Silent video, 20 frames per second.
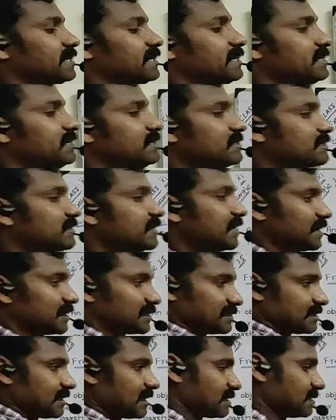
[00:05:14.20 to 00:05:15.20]
is
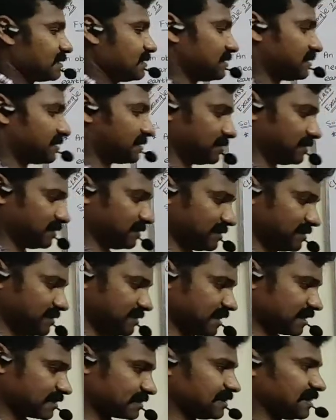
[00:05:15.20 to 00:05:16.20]
x-axis,
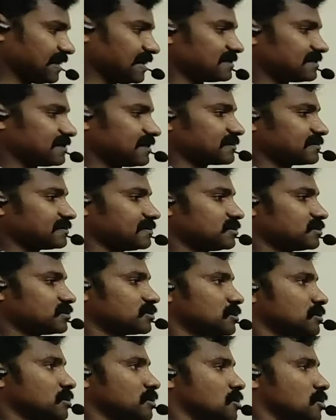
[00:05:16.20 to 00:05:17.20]
x dash
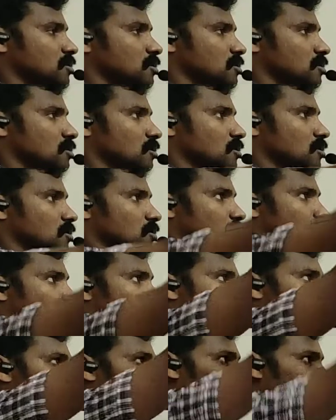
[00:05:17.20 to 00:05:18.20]
axis,
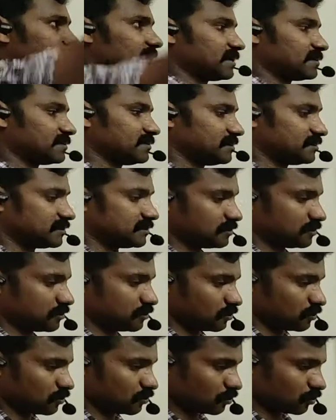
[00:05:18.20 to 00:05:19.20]
y-axis,
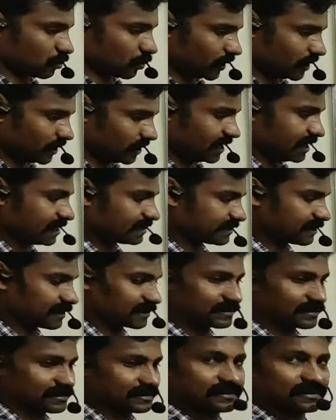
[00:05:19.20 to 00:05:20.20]
y dash
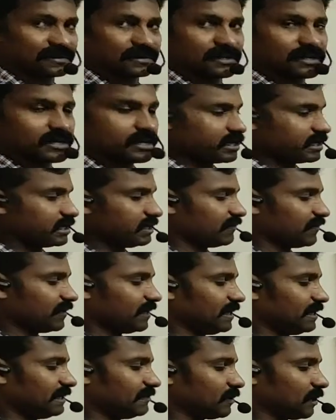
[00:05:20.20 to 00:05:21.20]
axis. If
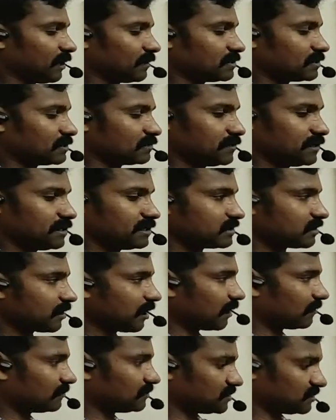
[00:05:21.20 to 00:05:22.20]
I leave the object, means
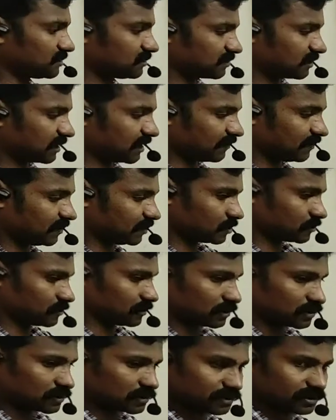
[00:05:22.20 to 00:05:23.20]
object travel
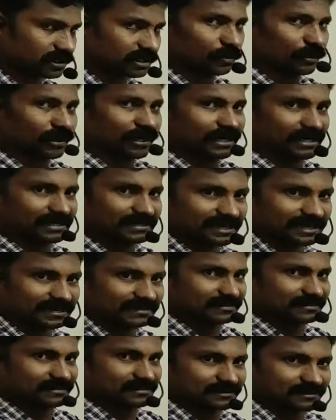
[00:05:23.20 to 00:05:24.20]
towards to the y dash
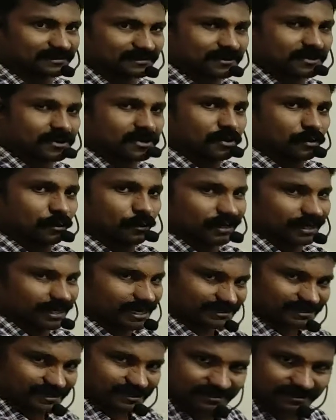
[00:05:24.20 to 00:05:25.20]
axis. Y
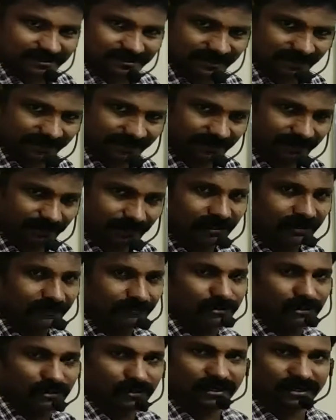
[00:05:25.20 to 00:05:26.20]
dash axis is nothing but
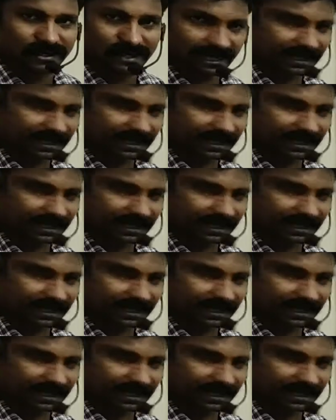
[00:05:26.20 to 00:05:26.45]
absolutely